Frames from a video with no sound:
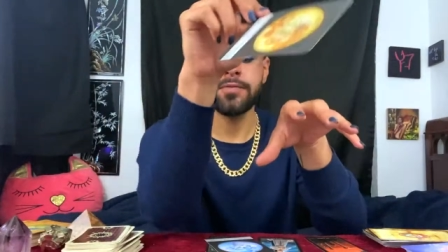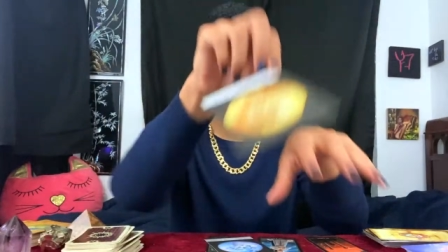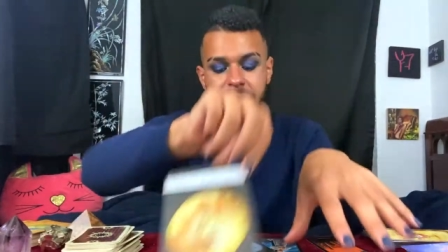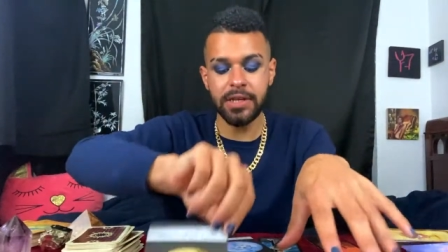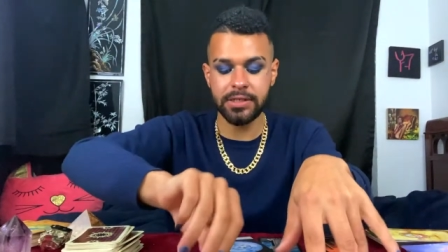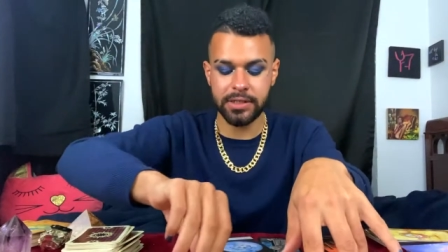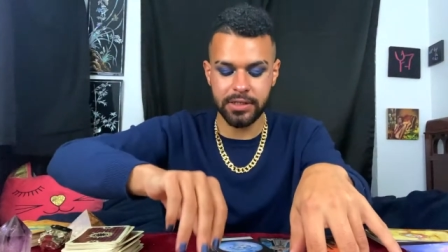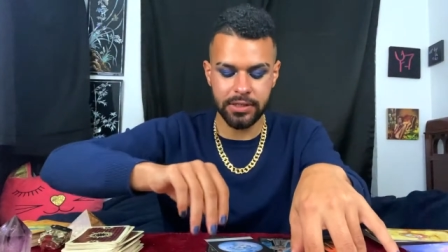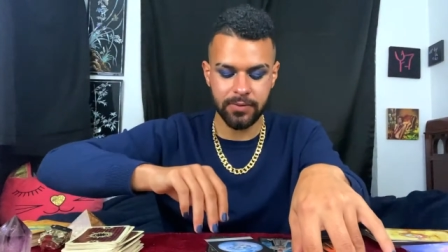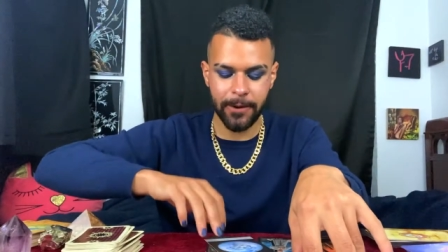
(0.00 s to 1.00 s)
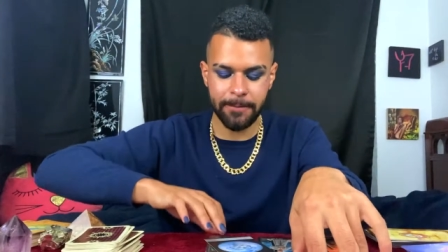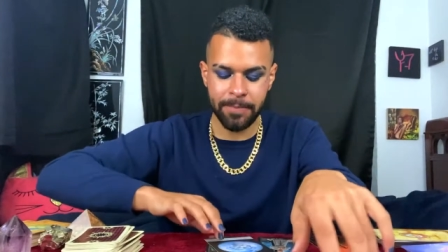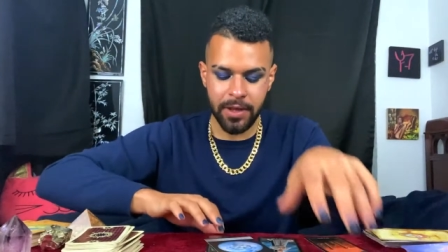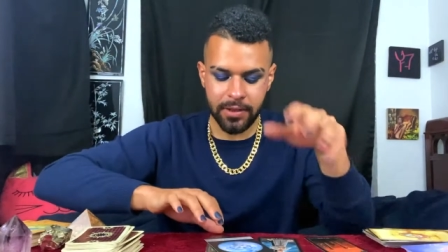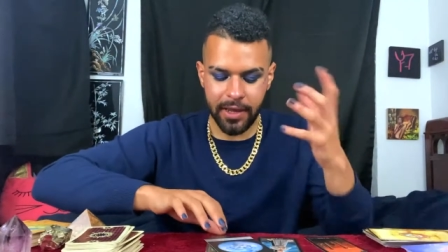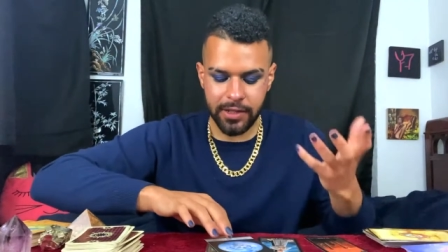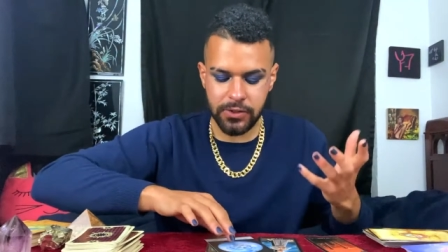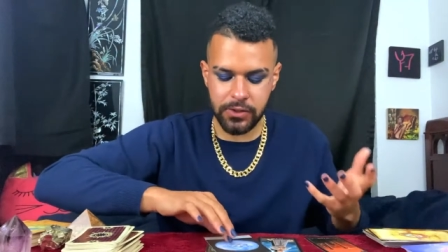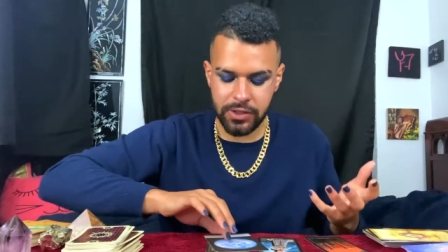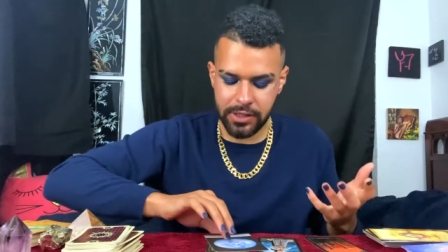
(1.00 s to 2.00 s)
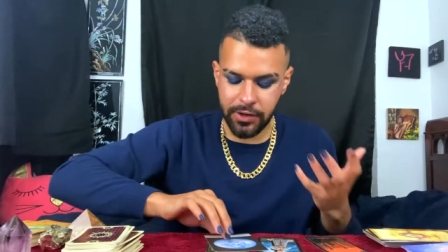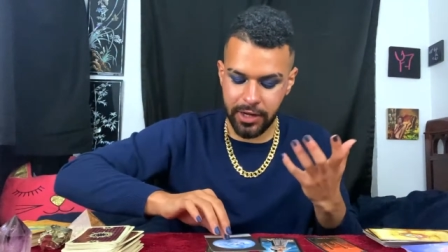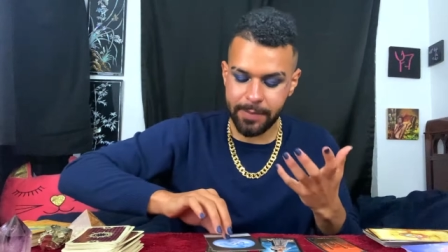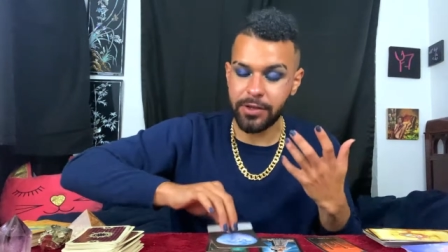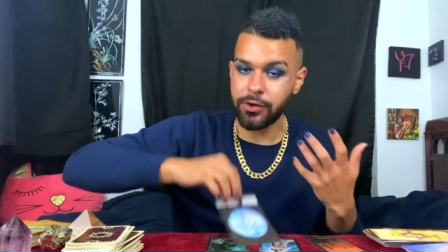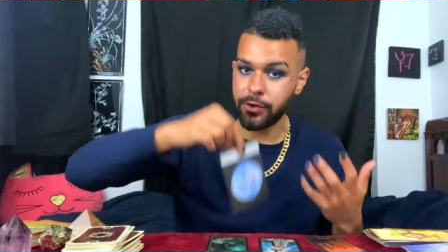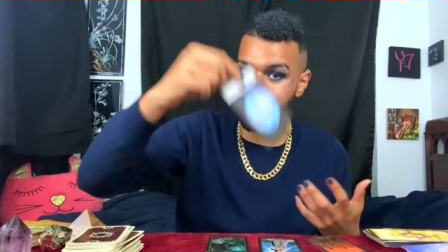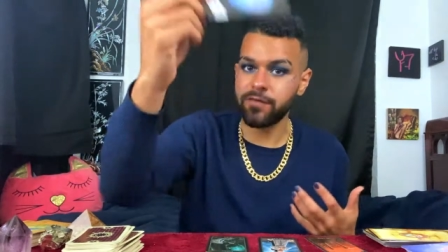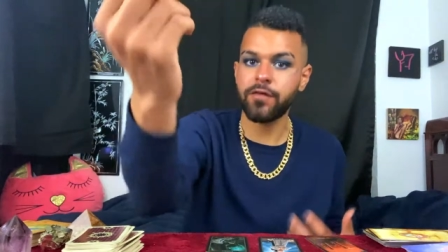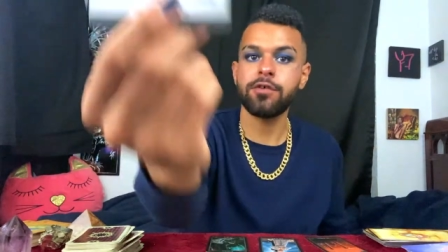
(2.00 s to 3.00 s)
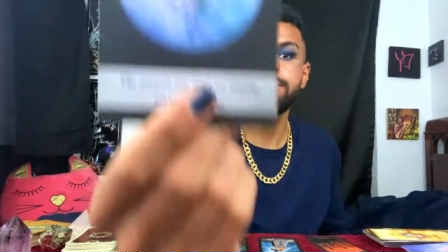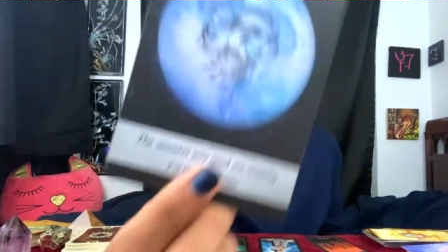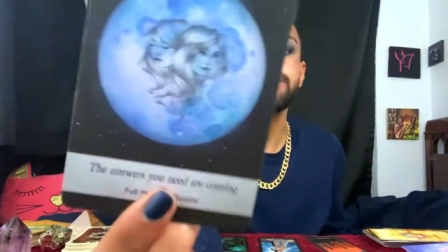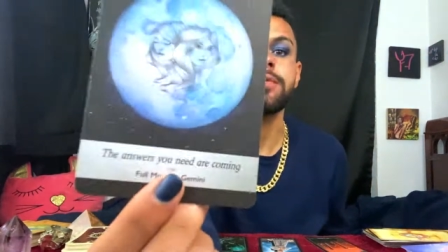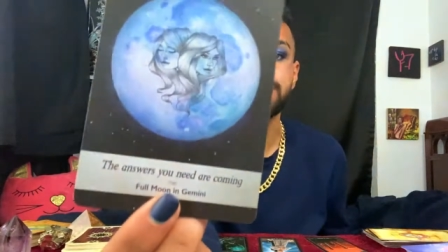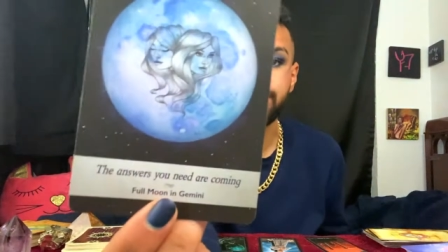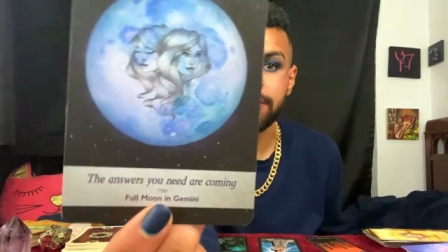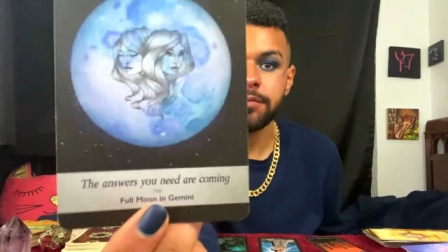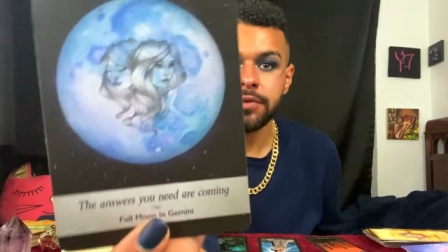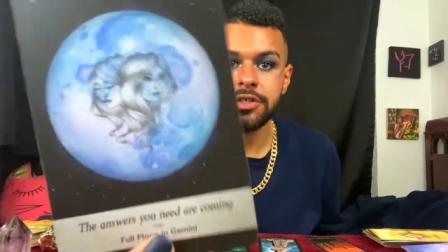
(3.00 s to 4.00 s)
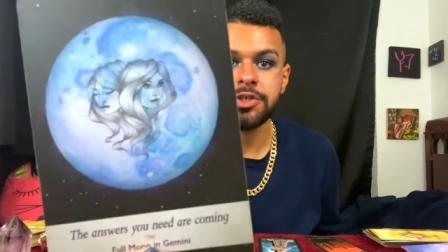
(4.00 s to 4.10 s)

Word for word: committing to this, right? The answers you need are coming. You're a full moon in